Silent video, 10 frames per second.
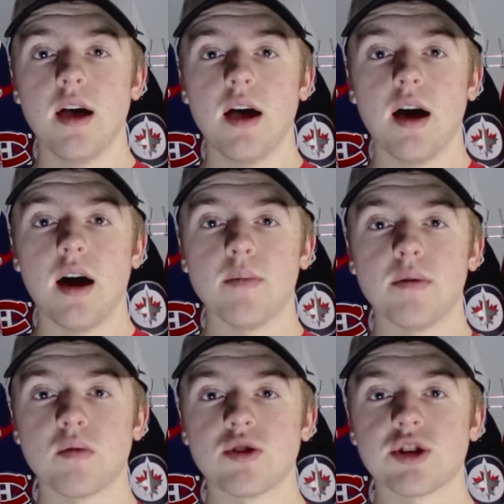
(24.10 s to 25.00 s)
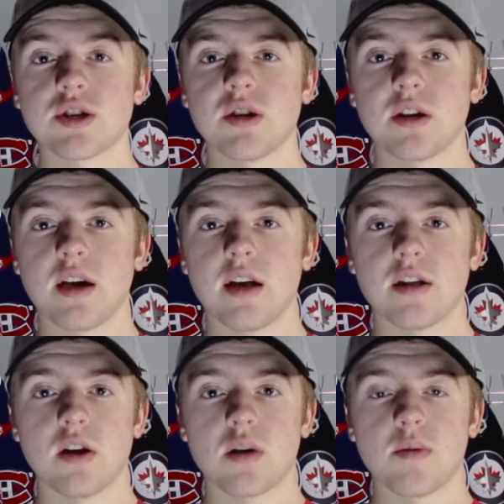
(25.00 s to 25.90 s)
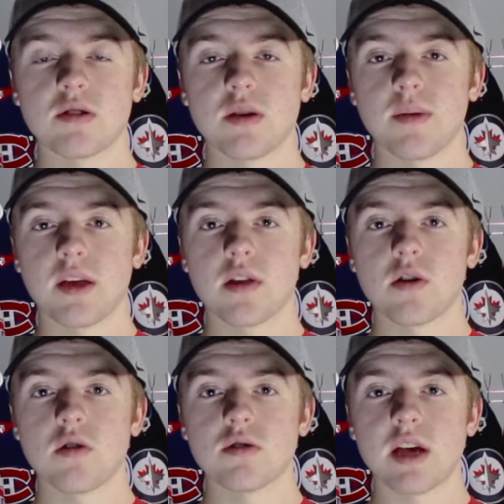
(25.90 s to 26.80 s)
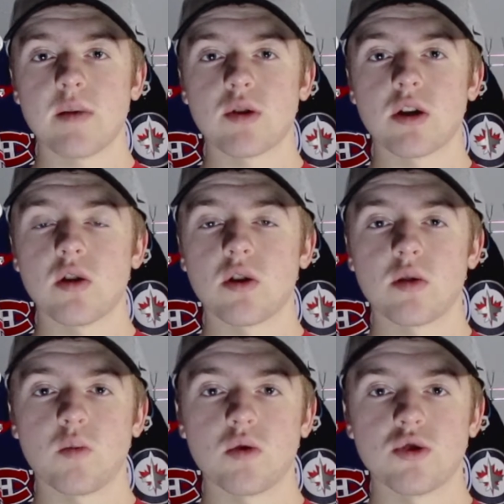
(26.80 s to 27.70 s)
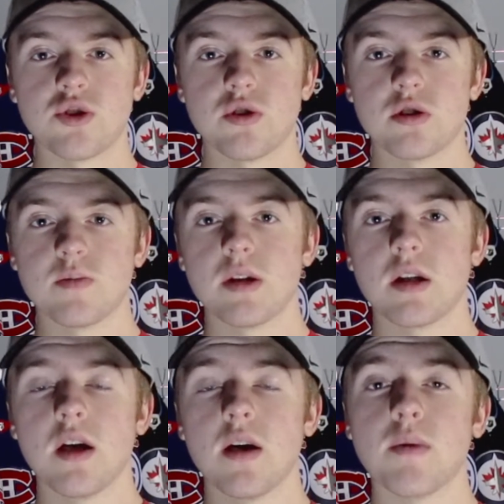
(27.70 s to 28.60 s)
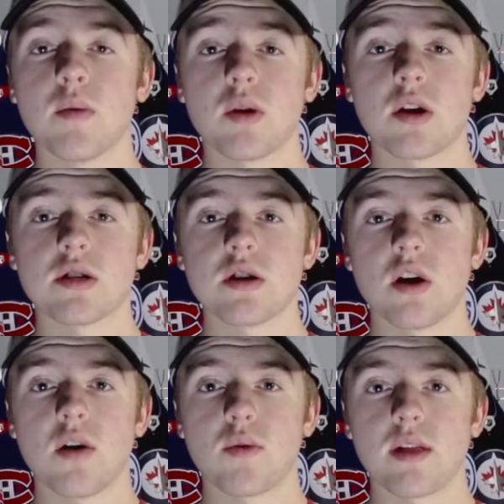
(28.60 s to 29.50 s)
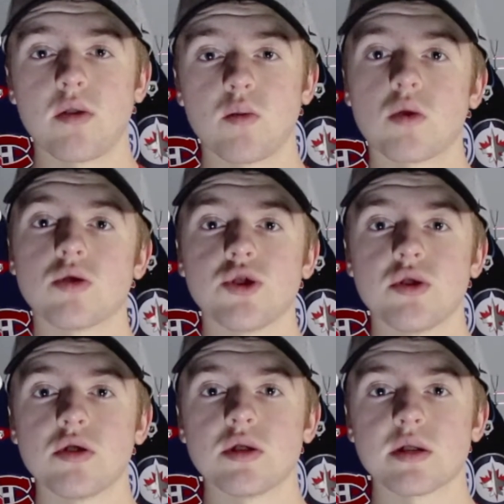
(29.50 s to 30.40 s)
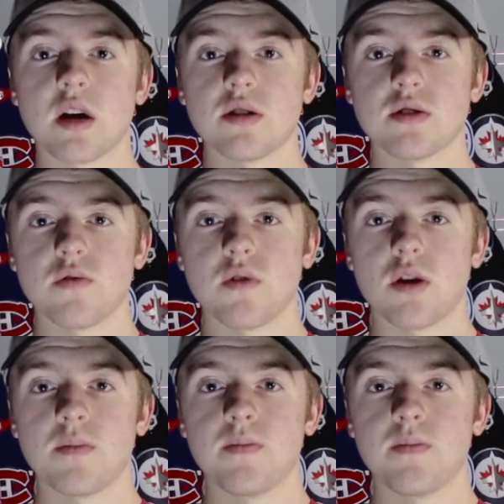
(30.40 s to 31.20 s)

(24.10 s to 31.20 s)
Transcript: But we're just going to kind of talk about some of the other news, and we're going to look at the World Juniors a bit. But we're going to start off with how the World Juniors has gone so far.